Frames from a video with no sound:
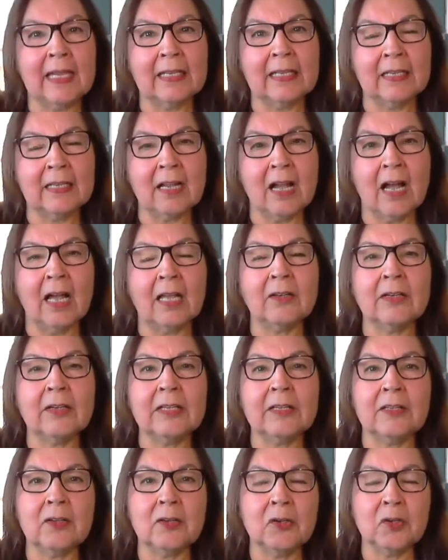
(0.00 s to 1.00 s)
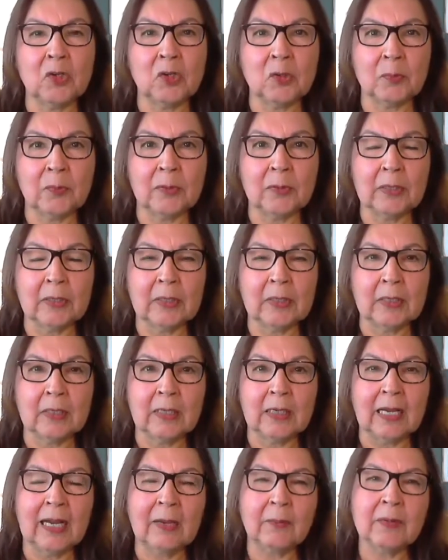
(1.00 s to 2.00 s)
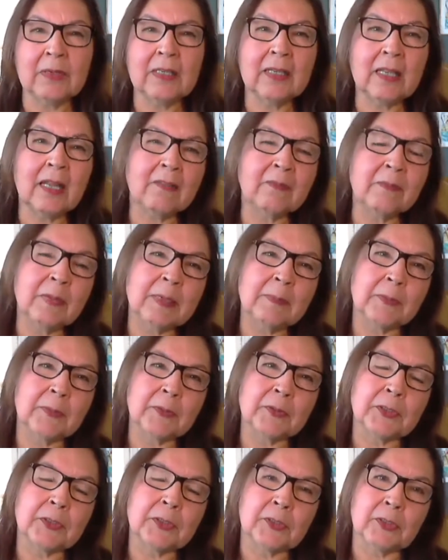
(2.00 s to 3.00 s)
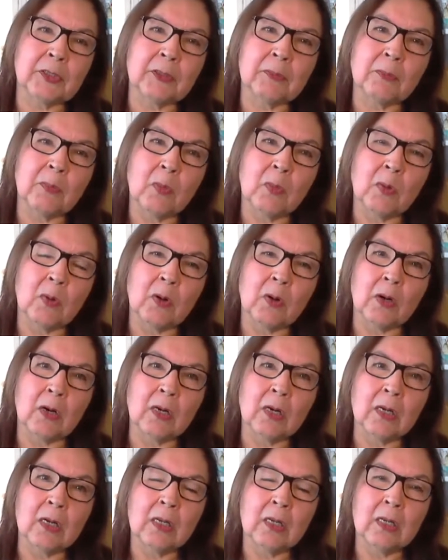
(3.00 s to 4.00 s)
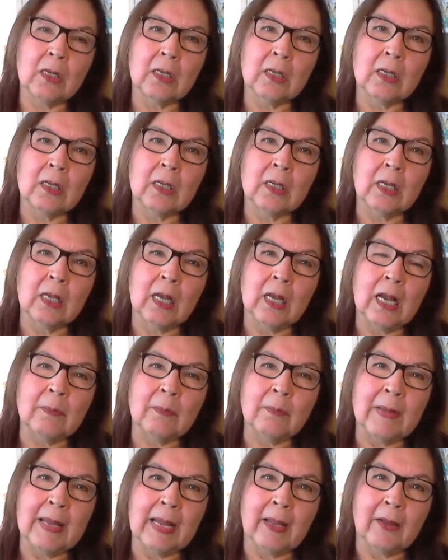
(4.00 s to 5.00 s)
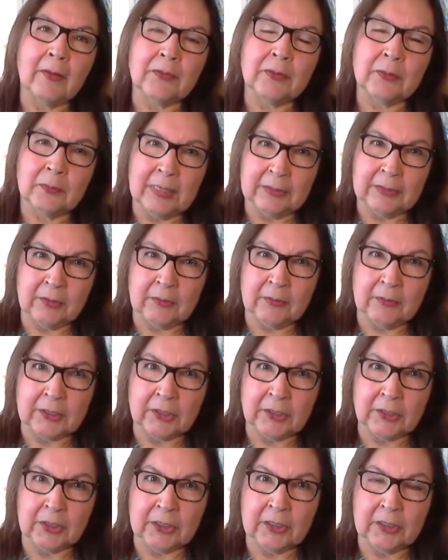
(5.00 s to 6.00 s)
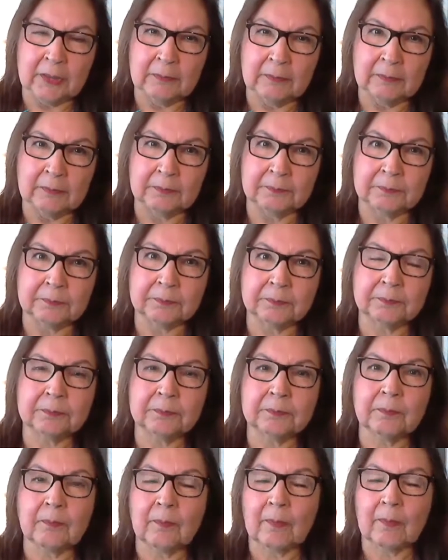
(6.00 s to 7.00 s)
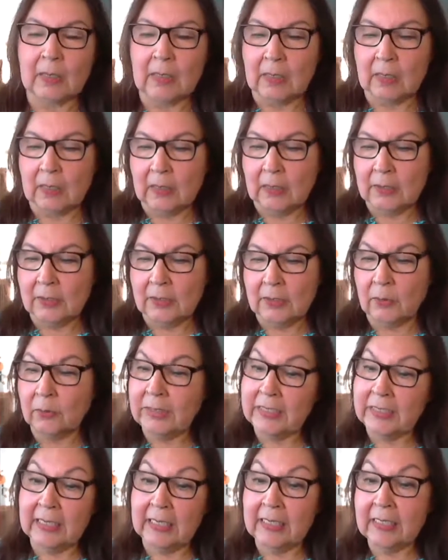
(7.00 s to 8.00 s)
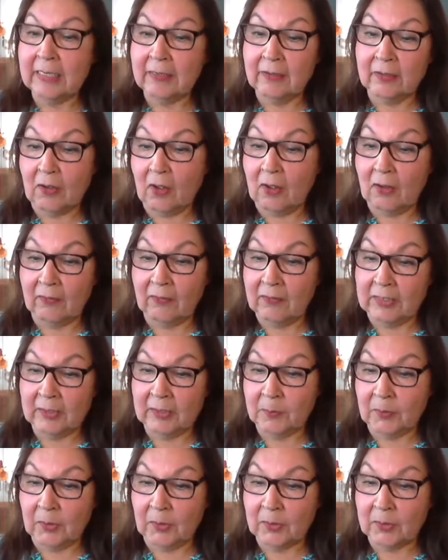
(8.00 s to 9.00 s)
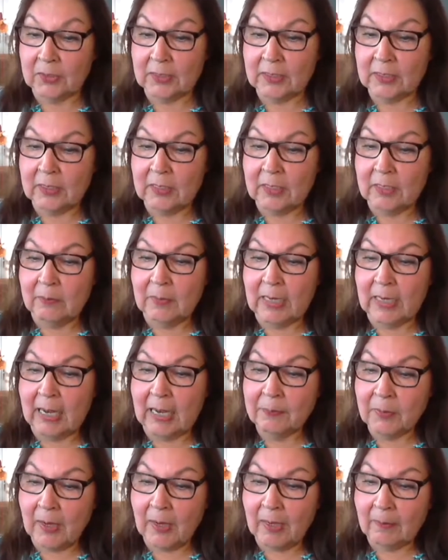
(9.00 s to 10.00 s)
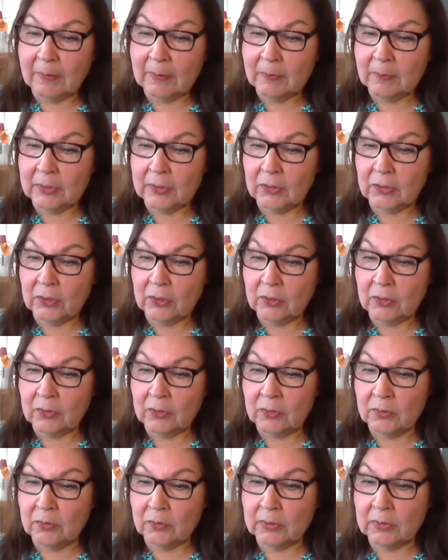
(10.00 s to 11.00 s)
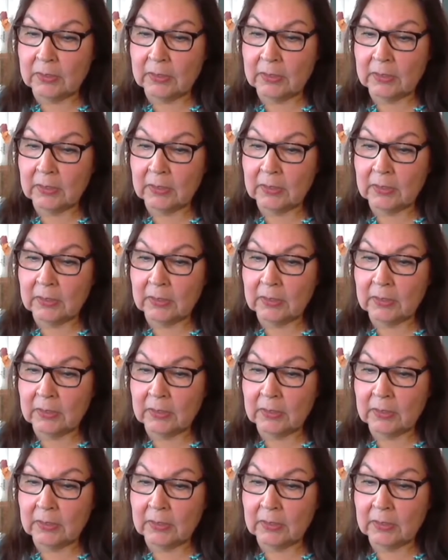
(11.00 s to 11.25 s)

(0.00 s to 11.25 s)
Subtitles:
in honoring the hoop, I would love people to learn more about the red direction. So read any and all of these books, but I probably would choose,